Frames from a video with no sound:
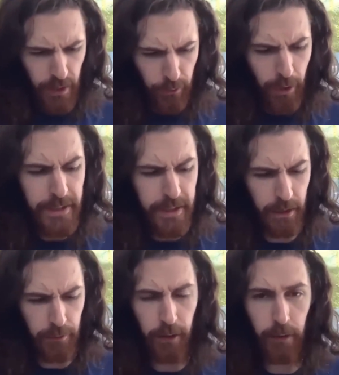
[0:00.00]
a great deal
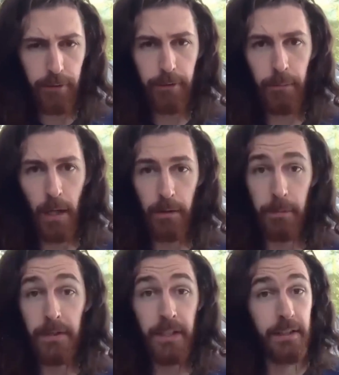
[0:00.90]
of modern
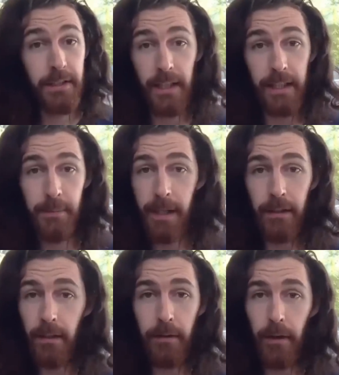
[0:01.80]
music today is made
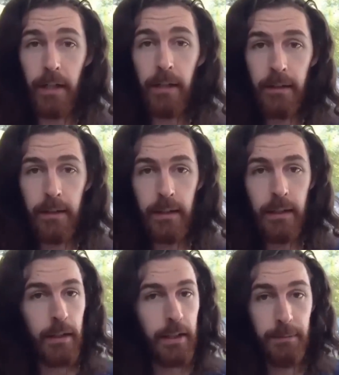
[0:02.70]
in
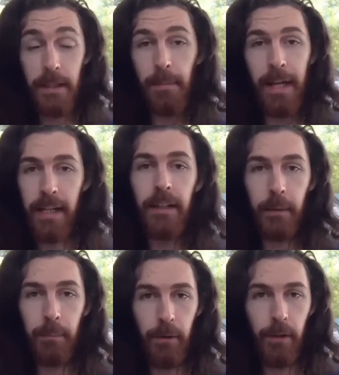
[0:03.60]
the
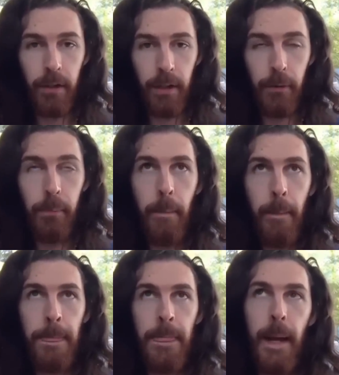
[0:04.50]
computer, you
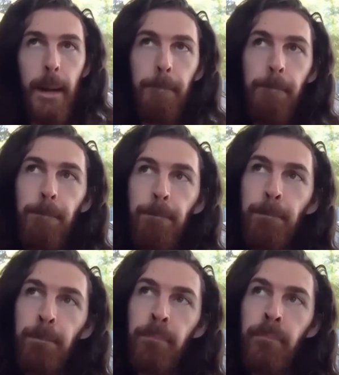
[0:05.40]
know.
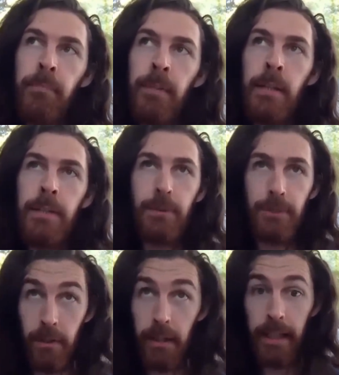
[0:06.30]
So
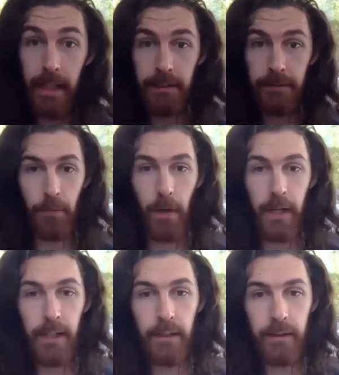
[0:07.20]
certainly, yes, for
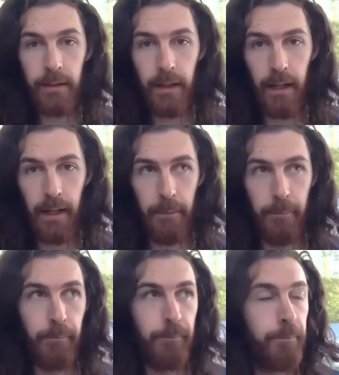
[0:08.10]
writing,
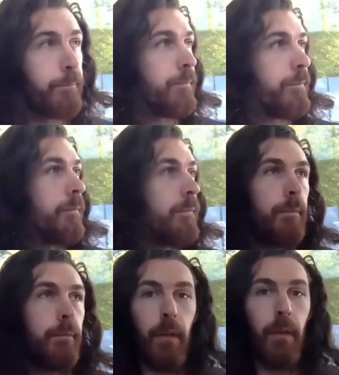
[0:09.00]

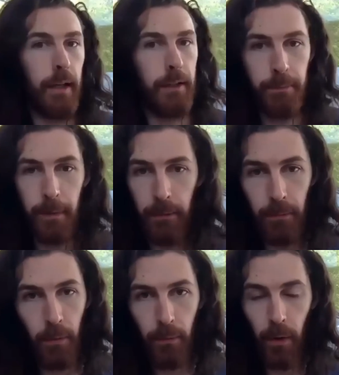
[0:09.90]
I could be
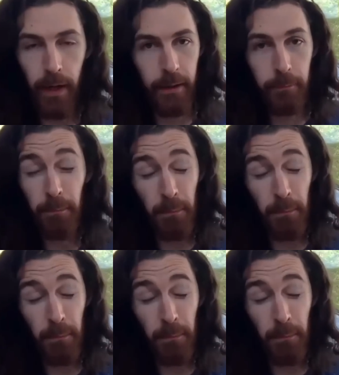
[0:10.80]
writing